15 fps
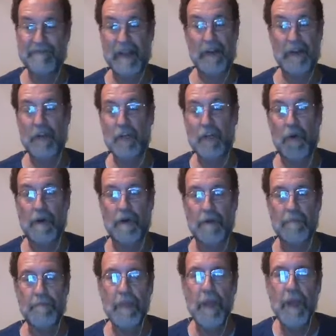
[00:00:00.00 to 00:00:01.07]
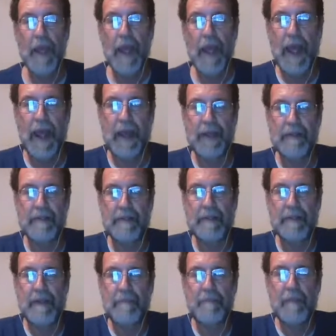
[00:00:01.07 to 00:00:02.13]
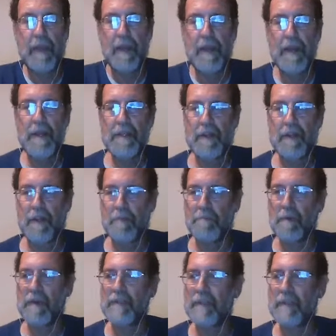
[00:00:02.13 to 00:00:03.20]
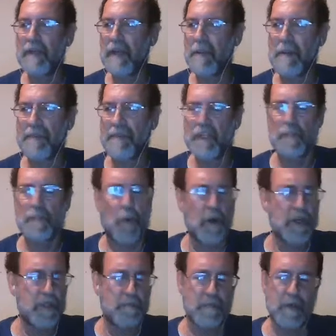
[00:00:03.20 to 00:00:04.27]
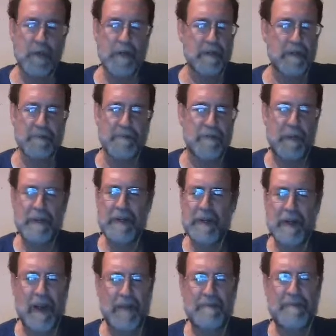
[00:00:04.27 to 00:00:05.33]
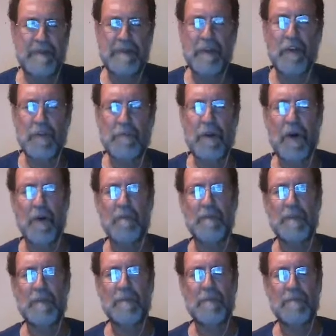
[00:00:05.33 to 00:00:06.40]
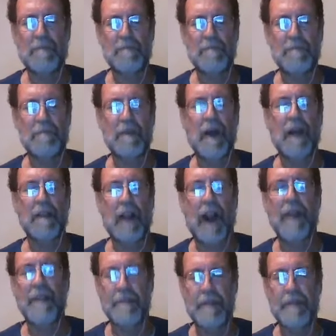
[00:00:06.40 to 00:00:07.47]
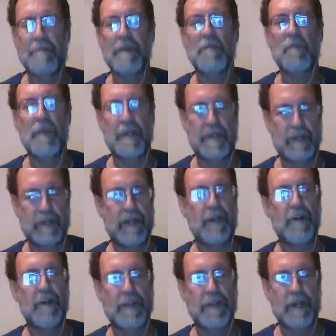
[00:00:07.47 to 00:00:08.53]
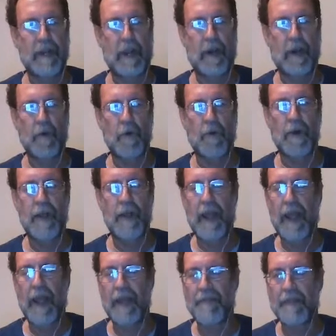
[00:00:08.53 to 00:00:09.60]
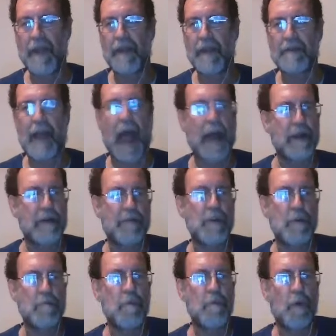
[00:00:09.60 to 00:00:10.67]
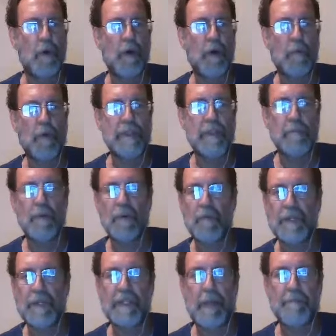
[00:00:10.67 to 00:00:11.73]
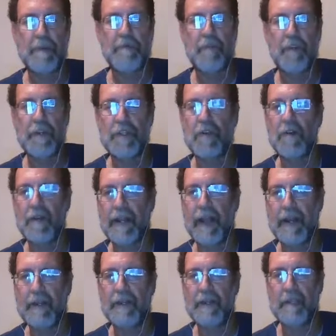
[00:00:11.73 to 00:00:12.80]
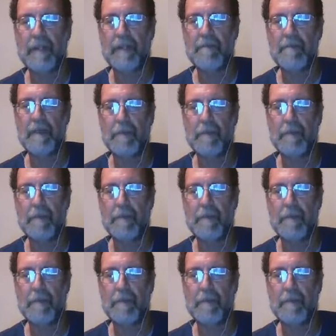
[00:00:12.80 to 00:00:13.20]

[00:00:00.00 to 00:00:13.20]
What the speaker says: they're shorter. And so the books that came out, the sports book, I mean, those poems, a lot of them had been written years ago and then added a few more once the book was accepted for a certain length that